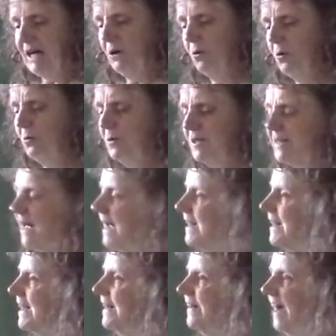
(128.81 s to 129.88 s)
all
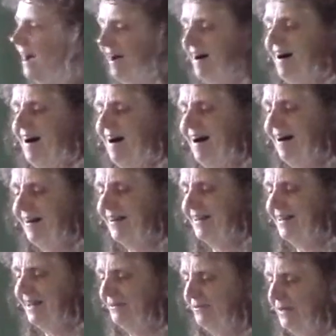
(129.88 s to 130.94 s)
said in that
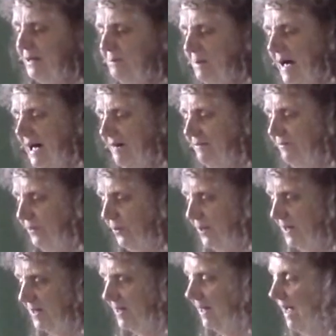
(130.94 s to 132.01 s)
lovely pet
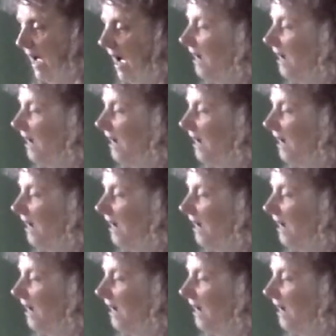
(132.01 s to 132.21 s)
voice,